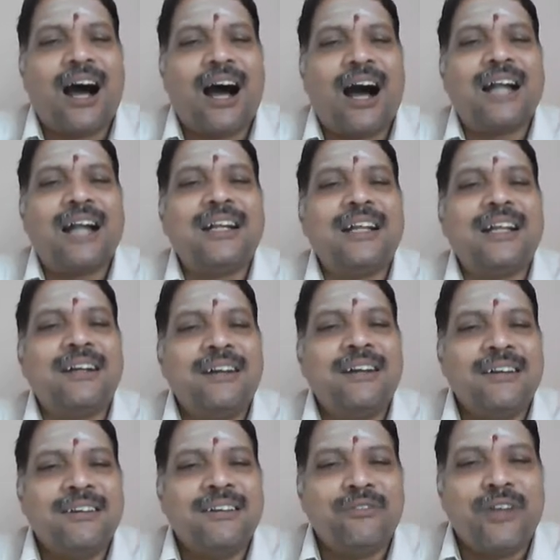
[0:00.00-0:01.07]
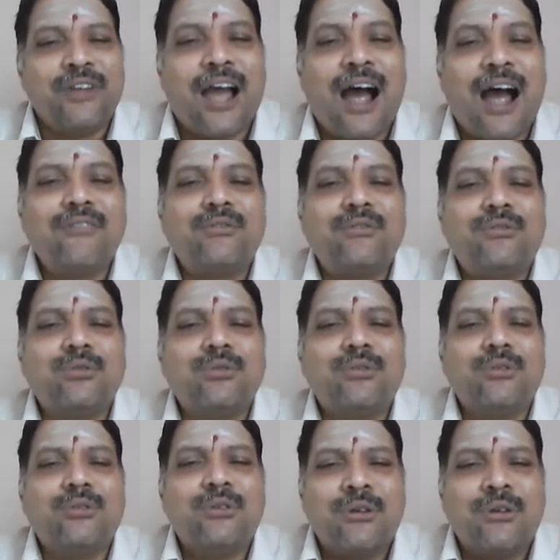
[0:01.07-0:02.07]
and we have to